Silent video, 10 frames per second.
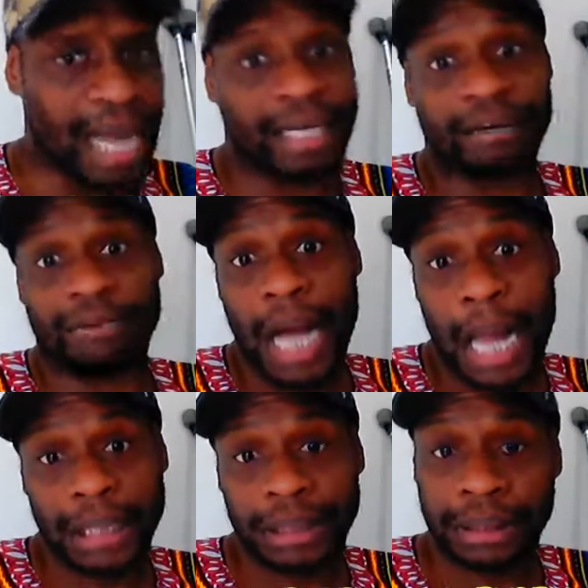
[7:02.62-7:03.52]
I needed for
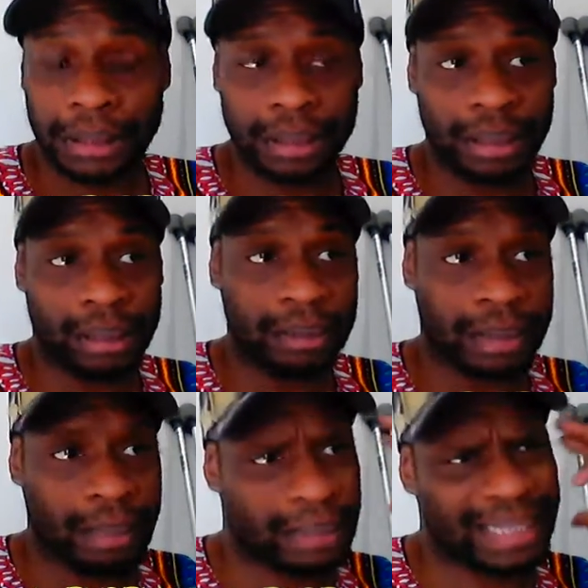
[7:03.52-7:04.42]
college. You know what
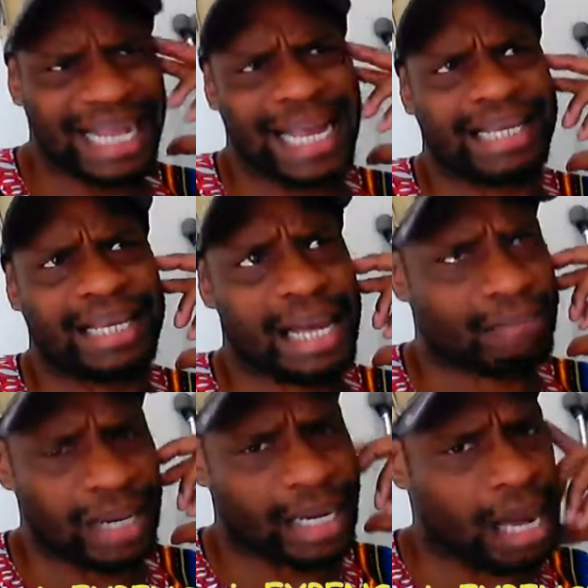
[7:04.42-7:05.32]
I'm saying? Plus at that
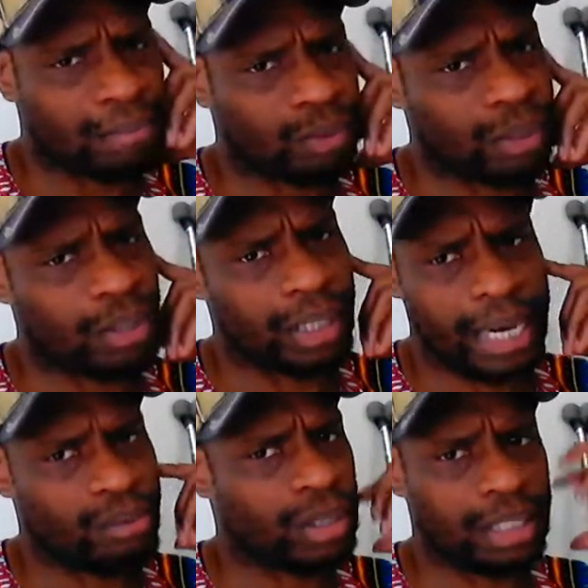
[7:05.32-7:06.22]
time, like comics were starting to
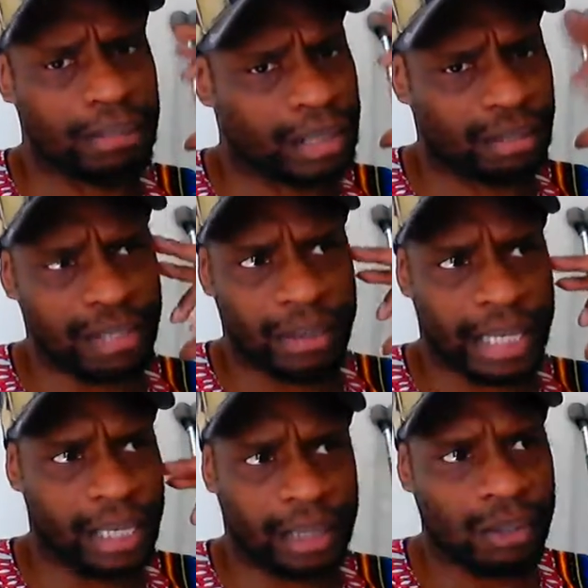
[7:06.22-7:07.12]
get real expensive. They were
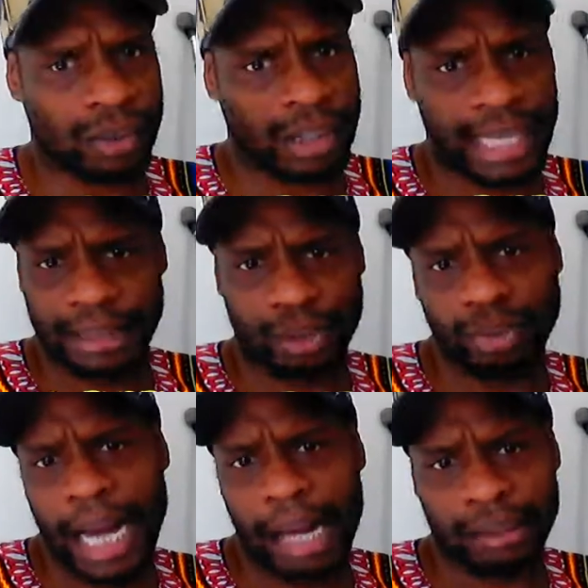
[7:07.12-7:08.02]
getting close to like
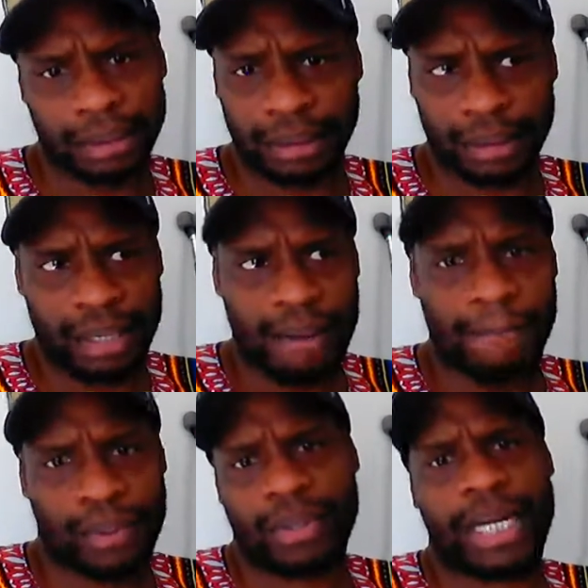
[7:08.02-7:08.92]
$2
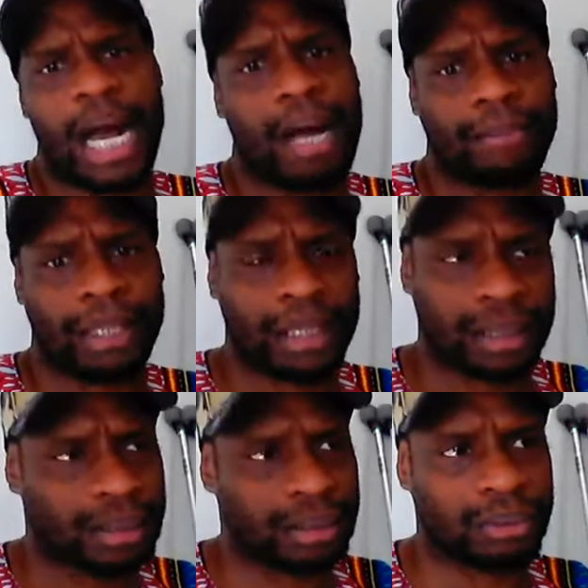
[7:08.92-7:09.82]
per comic.
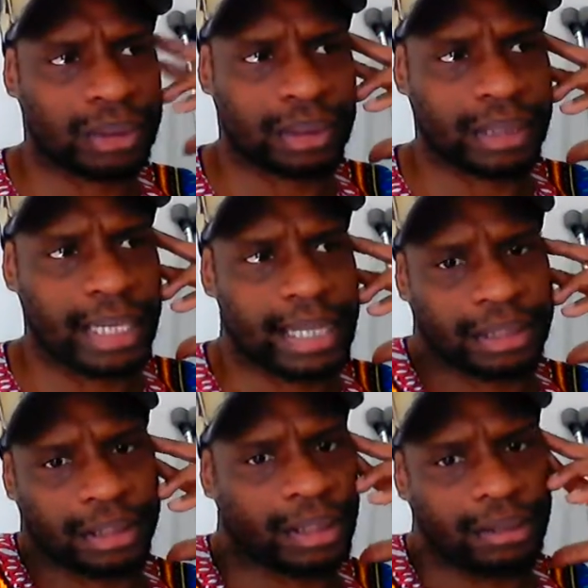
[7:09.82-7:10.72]
So it's just like I
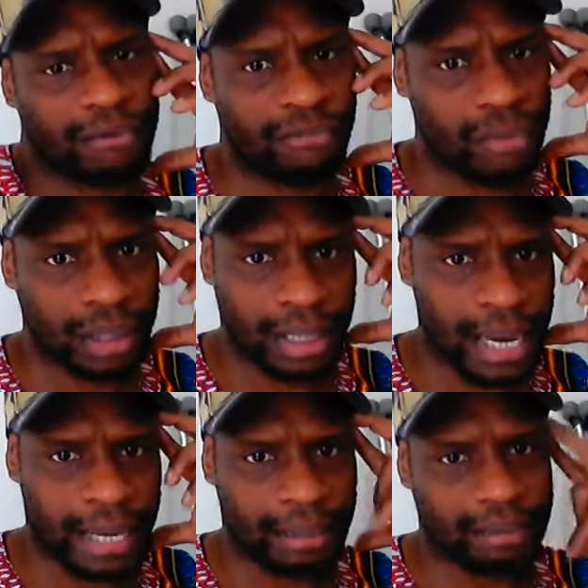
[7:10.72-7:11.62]
just couldn't afford to
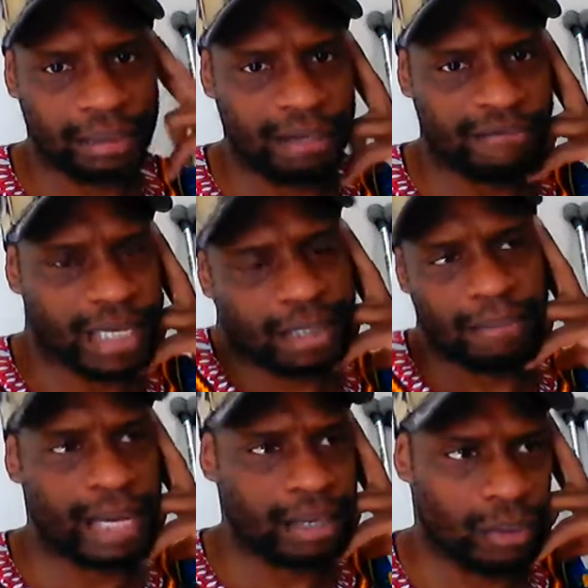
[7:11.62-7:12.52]
like invest in
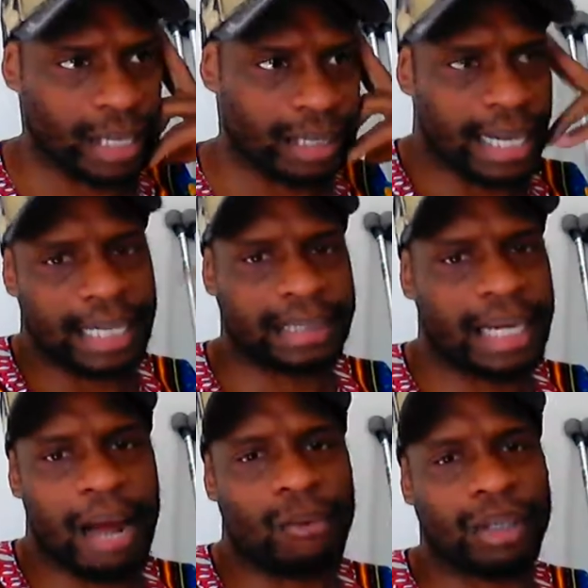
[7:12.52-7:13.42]
them anyway. Like I
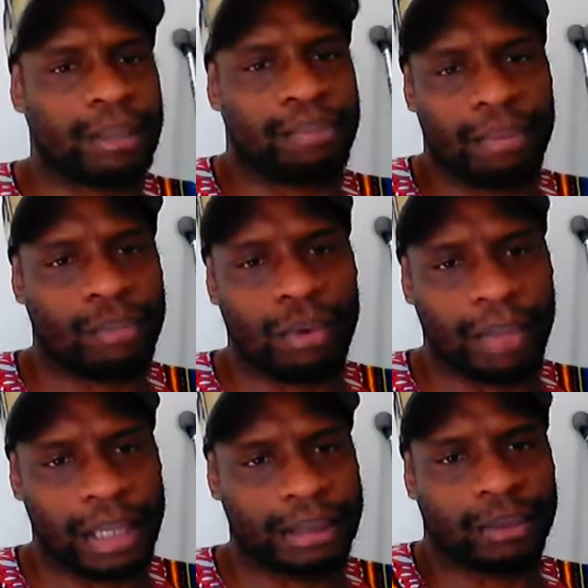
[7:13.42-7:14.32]
said, I wanted to put more
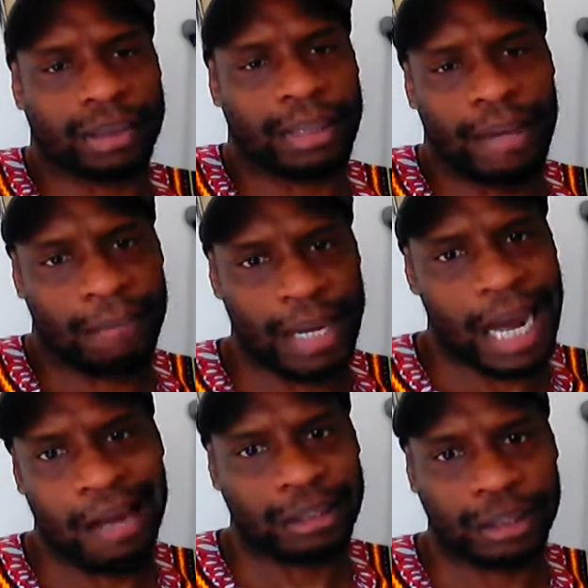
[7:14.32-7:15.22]
money towards like my
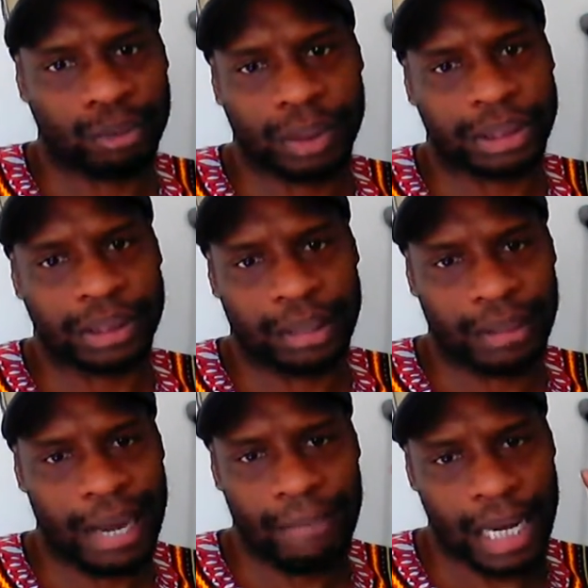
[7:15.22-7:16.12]
college tuition
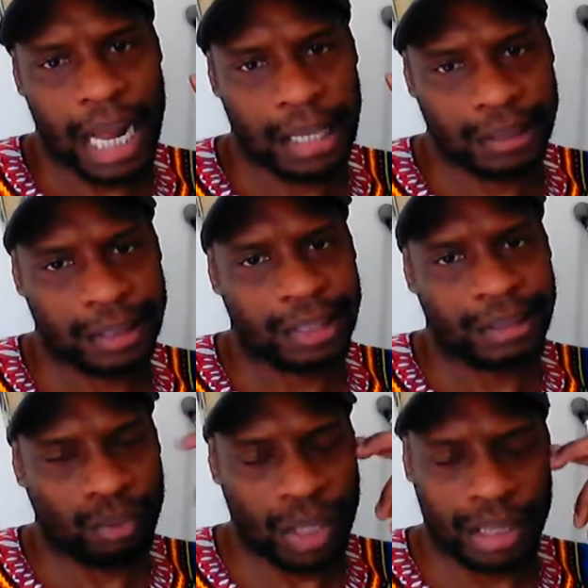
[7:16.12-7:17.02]
and like my college
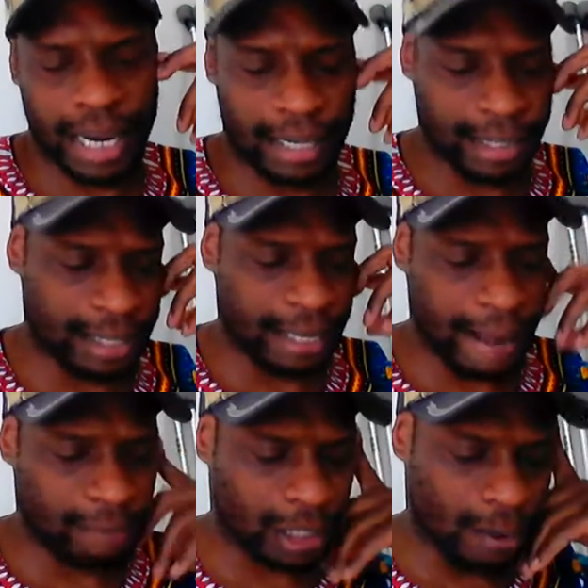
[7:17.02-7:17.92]
needs and whatnot at that
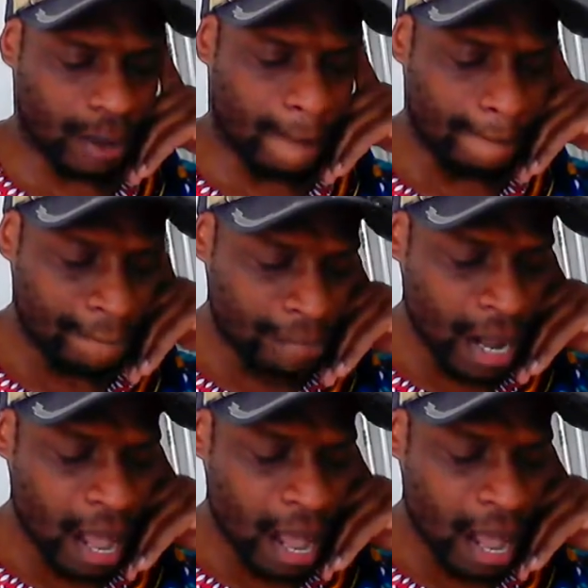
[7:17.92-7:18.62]
time. So